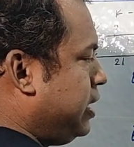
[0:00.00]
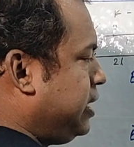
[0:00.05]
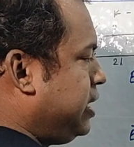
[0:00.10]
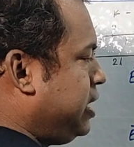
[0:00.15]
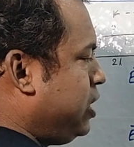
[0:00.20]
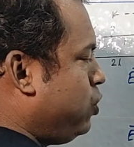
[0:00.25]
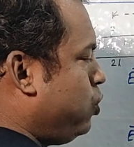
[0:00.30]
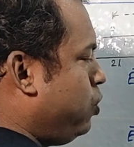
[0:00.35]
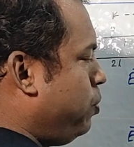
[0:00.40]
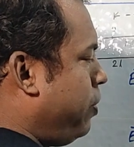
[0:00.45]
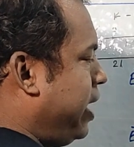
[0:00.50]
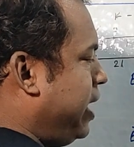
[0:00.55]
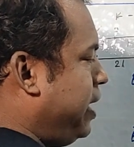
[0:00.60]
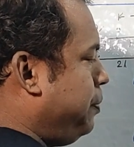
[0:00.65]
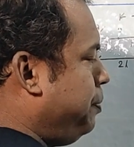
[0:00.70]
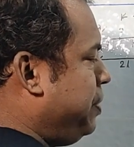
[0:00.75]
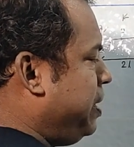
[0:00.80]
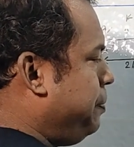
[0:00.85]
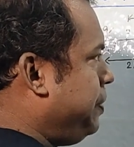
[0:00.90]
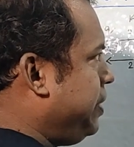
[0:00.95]
Q by
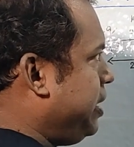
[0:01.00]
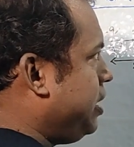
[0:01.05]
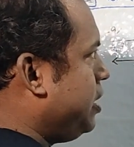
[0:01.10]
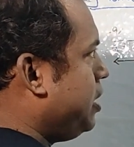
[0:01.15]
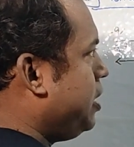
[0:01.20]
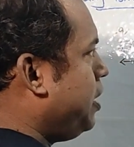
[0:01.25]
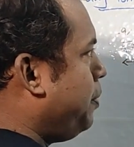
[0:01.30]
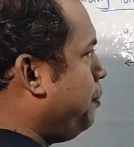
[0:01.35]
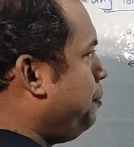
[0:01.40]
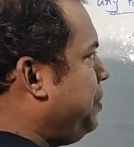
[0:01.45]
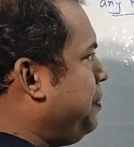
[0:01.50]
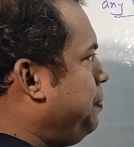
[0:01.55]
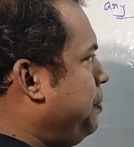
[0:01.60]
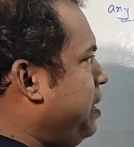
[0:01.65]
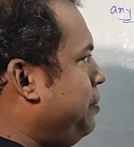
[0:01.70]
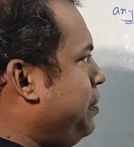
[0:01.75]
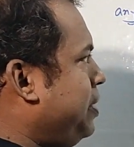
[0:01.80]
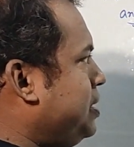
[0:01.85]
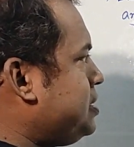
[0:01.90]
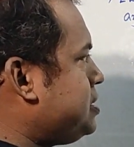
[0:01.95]
BP.
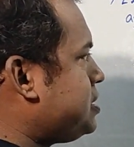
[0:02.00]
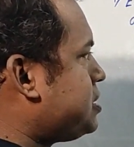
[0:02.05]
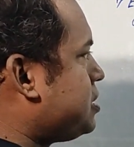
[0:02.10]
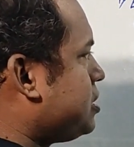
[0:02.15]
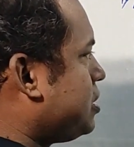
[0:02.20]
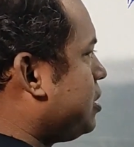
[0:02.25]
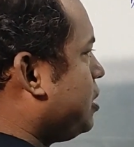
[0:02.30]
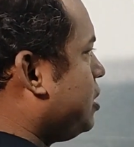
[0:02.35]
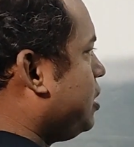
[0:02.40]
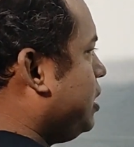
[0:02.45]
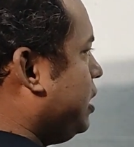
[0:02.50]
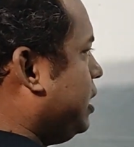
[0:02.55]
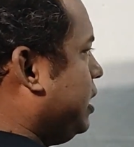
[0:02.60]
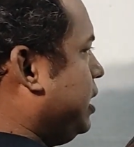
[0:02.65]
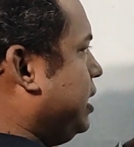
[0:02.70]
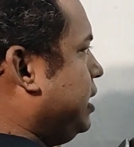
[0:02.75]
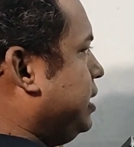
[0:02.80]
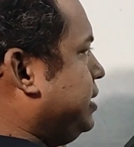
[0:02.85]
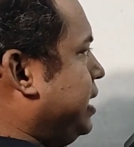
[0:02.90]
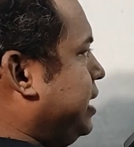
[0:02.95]
BP means,
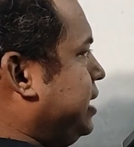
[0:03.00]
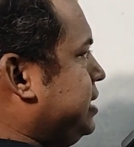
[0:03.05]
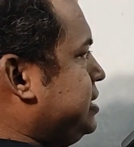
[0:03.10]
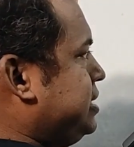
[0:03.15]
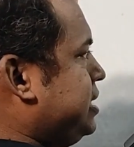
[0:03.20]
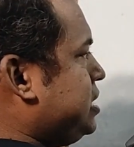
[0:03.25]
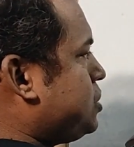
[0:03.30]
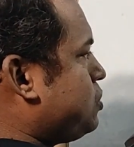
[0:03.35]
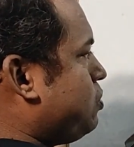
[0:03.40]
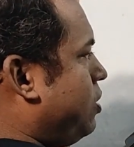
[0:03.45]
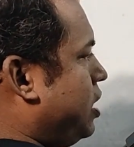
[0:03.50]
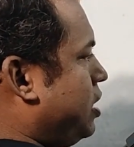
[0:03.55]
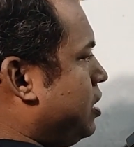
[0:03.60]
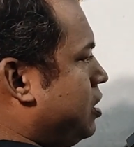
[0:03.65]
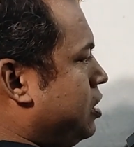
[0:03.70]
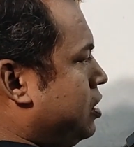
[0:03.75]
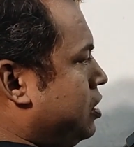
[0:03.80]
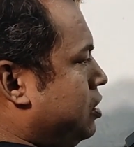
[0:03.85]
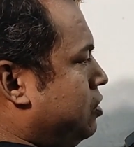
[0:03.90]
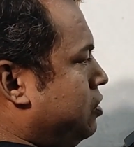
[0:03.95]
that is this
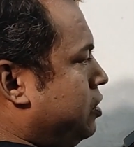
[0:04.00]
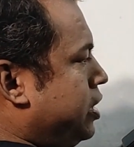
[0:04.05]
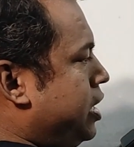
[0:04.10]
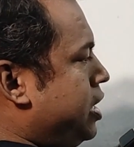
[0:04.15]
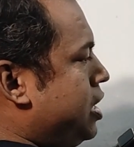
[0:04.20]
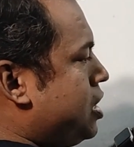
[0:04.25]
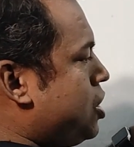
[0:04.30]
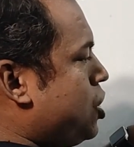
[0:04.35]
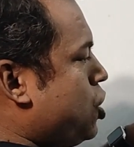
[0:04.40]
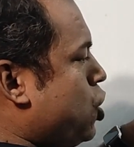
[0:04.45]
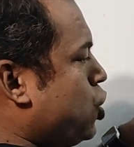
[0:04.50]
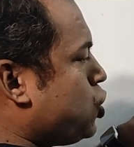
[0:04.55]
one. Okay.